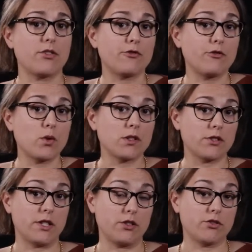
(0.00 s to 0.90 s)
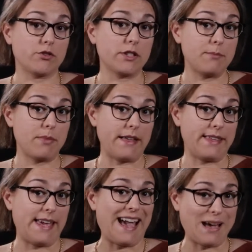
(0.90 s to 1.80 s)
the force exerted by
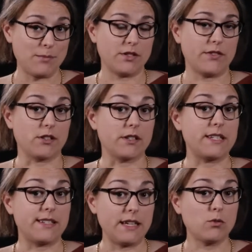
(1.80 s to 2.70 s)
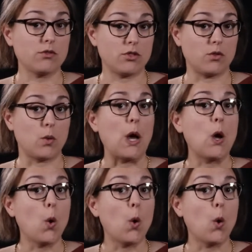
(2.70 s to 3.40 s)
the atmosphere is equal to